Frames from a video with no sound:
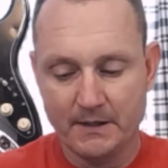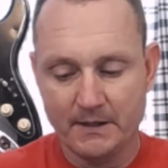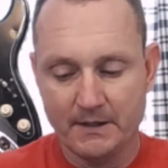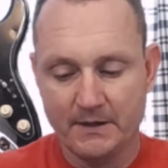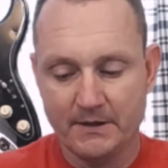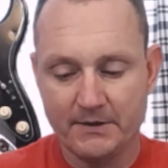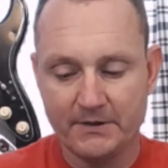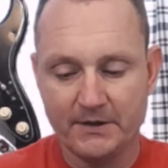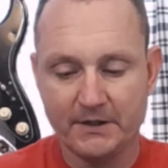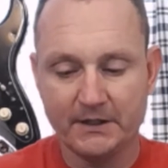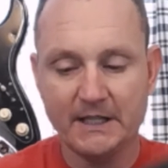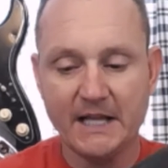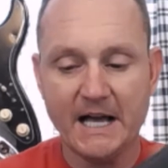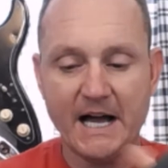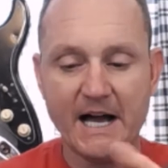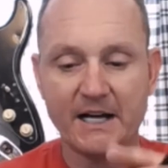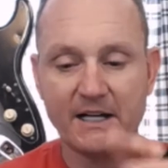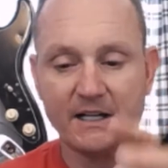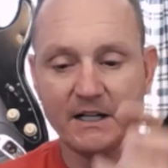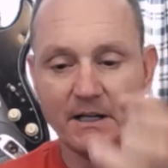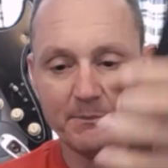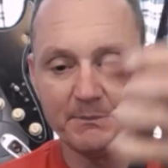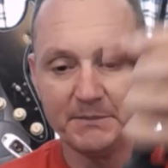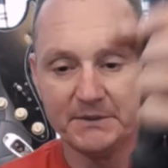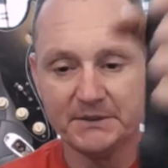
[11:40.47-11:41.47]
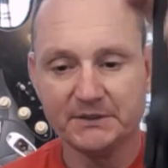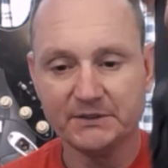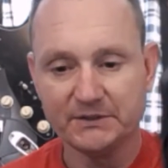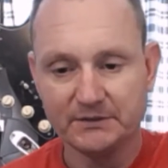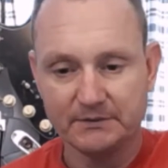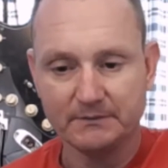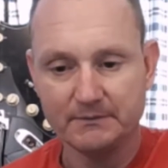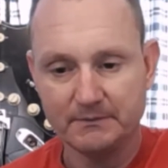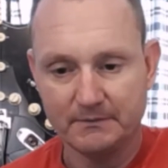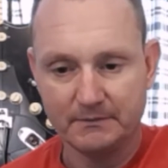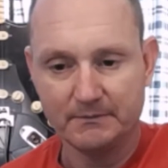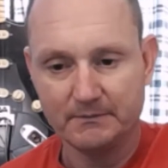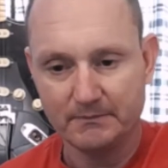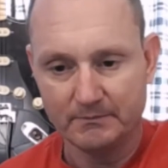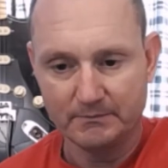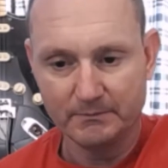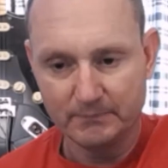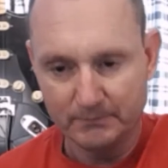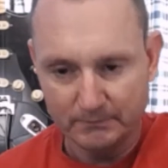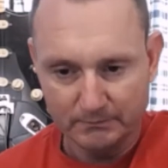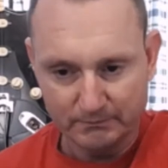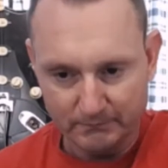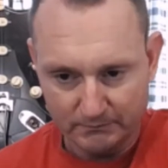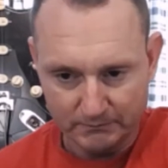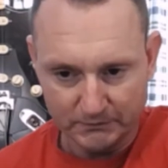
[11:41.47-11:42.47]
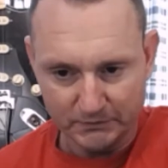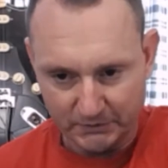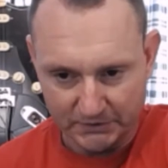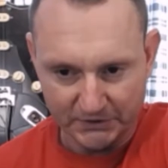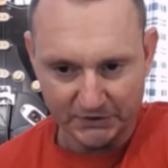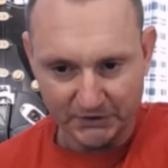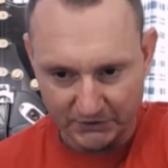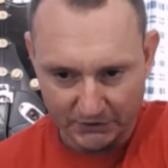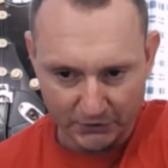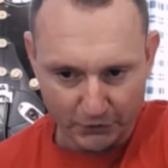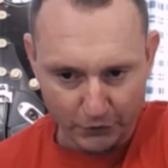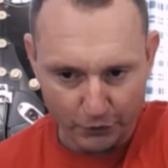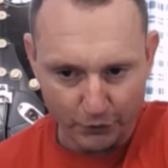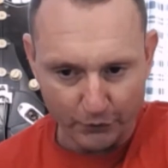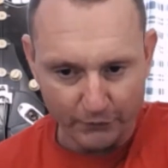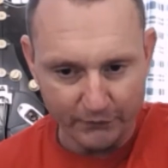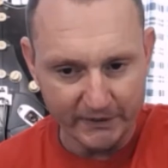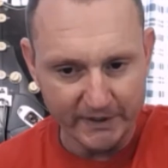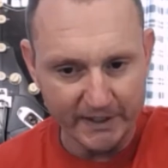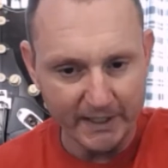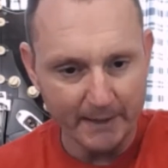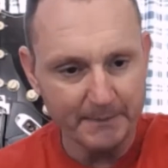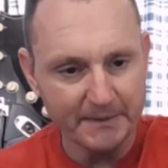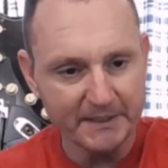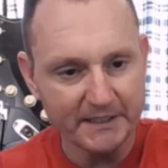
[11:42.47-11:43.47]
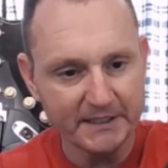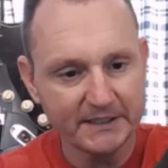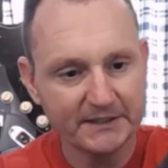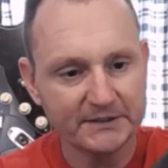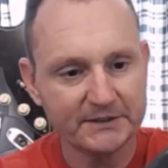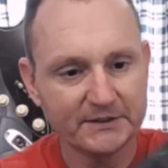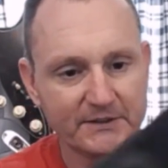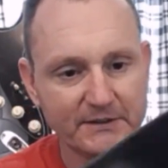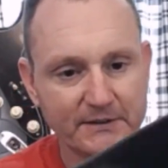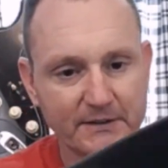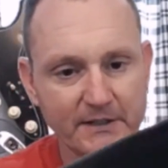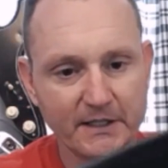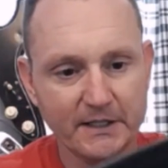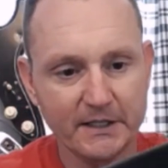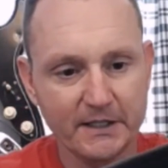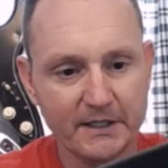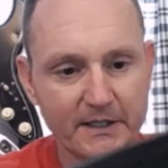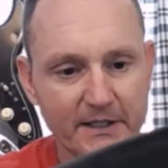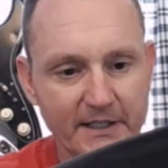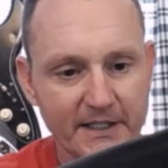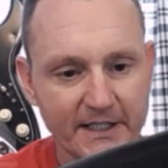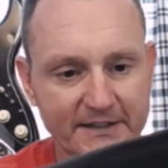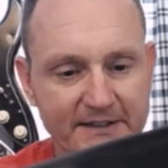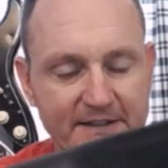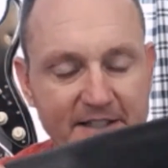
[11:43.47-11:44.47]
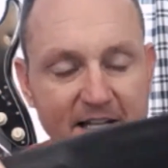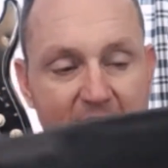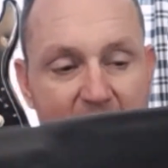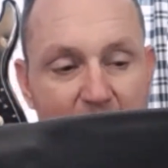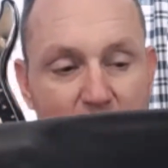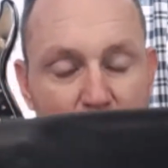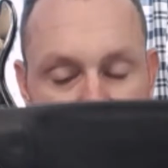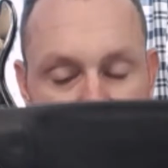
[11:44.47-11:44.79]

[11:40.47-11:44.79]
the lockup is just goofy. I mean, it's not going to